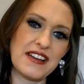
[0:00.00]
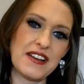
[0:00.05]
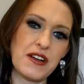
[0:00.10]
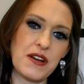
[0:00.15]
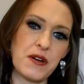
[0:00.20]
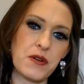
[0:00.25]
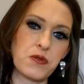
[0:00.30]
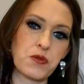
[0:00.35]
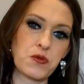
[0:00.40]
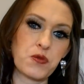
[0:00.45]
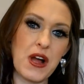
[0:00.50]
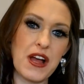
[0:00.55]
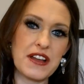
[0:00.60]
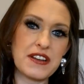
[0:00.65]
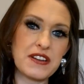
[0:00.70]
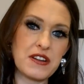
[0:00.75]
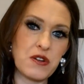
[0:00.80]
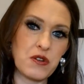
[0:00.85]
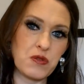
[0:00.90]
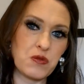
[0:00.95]
Run
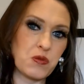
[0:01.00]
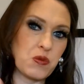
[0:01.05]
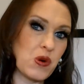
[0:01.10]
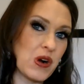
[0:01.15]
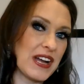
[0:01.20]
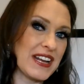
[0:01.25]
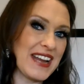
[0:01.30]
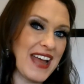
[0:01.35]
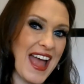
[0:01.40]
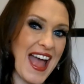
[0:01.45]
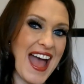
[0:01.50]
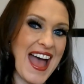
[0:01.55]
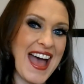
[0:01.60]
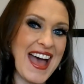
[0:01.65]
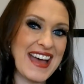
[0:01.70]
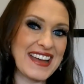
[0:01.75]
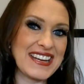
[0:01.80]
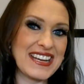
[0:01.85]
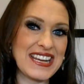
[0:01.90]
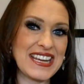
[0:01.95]
one
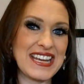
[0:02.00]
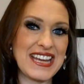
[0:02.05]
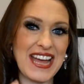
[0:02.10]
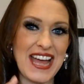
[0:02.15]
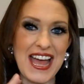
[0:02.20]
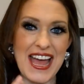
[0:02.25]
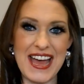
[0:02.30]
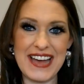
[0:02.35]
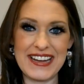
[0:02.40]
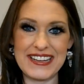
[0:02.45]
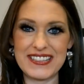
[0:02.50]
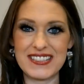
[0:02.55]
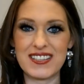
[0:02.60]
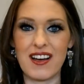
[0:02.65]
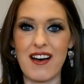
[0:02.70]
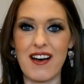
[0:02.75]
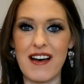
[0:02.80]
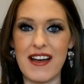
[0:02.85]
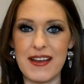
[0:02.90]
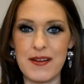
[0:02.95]
ad at a
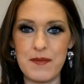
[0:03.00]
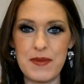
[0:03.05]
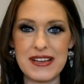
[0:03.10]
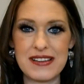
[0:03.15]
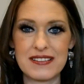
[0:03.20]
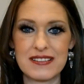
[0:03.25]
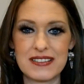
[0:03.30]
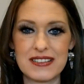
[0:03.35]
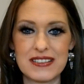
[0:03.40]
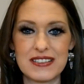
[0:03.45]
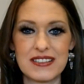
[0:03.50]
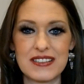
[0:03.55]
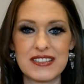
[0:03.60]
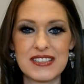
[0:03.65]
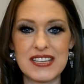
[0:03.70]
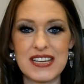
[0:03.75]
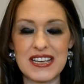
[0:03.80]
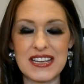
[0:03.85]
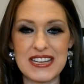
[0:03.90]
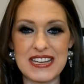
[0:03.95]
time
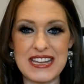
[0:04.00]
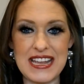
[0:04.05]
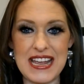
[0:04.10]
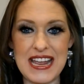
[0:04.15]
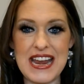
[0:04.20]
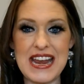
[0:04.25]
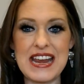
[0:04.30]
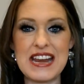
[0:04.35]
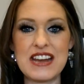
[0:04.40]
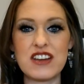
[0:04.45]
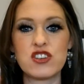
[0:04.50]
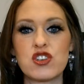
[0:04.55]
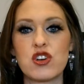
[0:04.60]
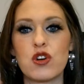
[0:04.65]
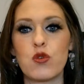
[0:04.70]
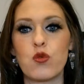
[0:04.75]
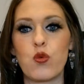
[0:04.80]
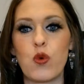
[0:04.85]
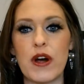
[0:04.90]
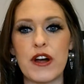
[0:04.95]
to gauge
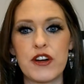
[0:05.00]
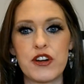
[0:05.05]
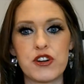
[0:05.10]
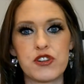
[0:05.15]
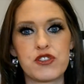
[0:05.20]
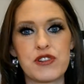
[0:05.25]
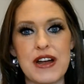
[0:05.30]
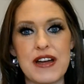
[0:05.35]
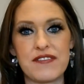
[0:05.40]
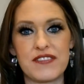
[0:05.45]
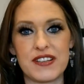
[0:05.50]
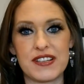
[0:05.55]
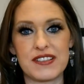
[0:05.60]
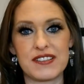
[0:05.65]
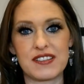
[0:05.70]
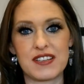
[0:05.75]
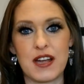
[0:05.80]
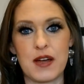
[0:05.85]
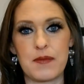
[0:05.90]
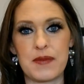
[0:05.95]
where your traffic is
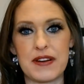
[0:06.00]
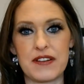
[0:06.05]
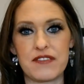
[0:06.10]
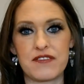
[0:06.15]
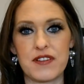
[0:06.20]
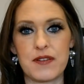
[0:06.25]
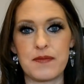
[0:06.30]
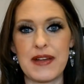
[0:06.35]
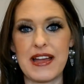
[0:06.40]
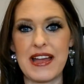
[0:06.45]
coming from.